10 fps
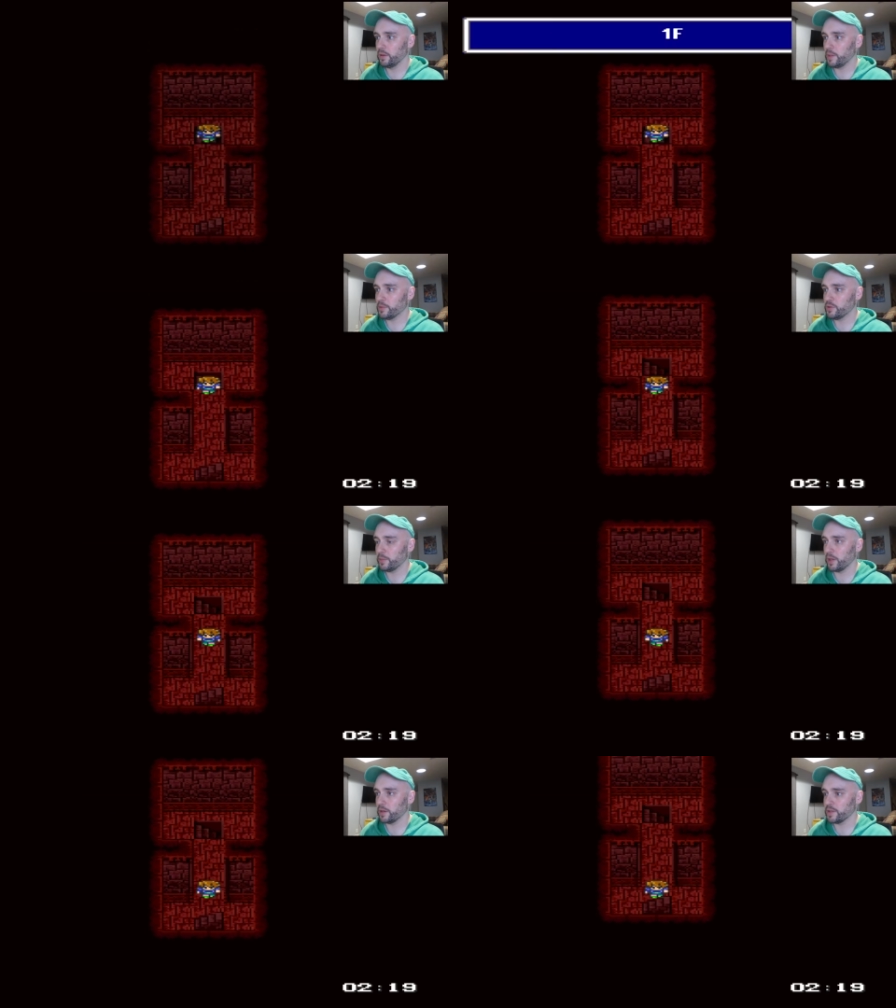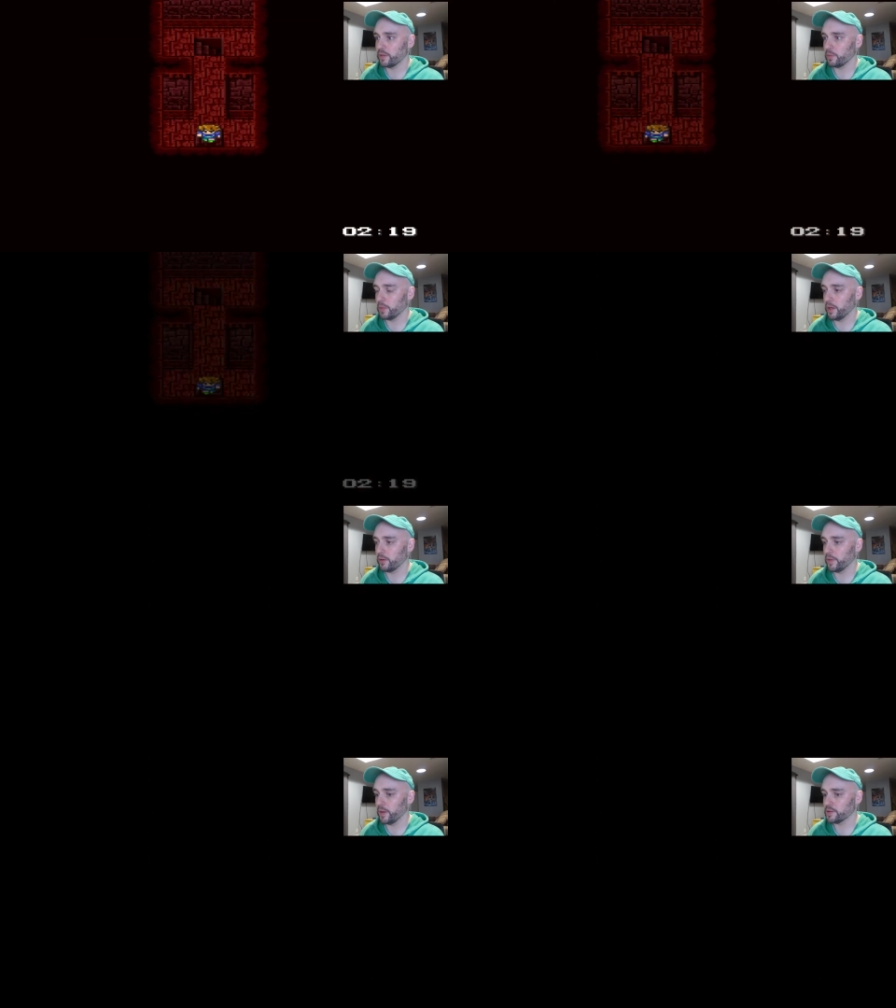I'm assuming I just have to be
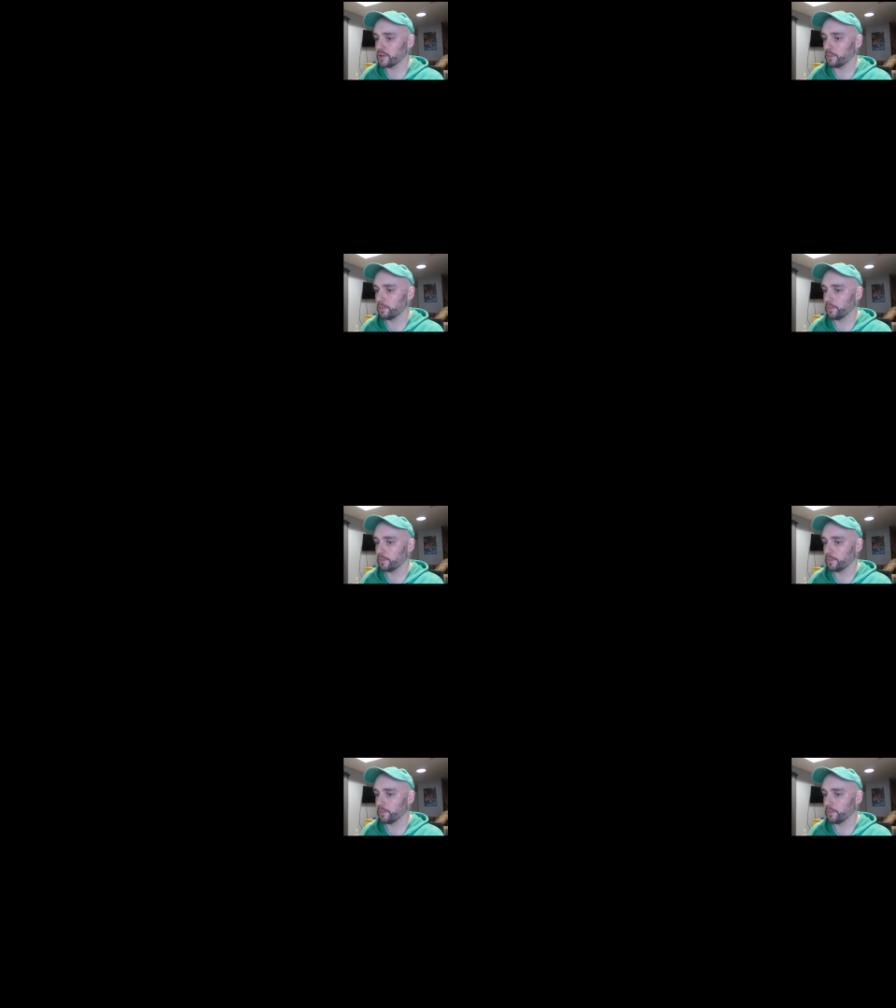out in that time.